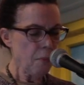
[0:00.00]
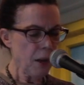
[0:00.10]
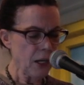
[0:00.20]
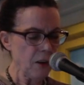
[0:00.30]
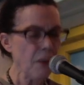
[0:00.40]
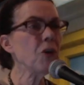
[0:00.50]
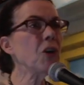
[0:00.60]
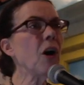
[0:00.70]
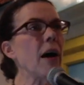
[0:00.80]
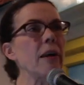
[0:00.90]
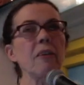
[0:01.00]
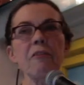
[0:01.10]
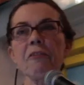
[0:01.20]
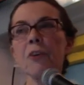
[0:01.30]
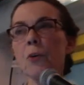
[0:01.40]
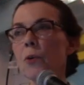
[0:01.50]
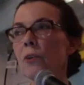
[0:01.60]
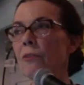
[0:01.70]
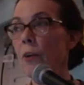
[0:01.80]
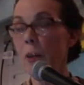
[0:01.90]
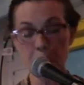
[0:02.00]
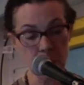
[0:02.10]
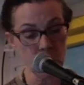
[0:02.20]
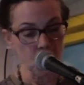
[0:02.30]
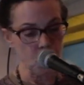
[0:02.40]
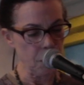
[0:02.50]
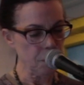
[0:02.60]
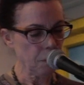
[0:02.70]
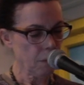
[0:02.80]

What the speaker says: but another kind of food for the brood.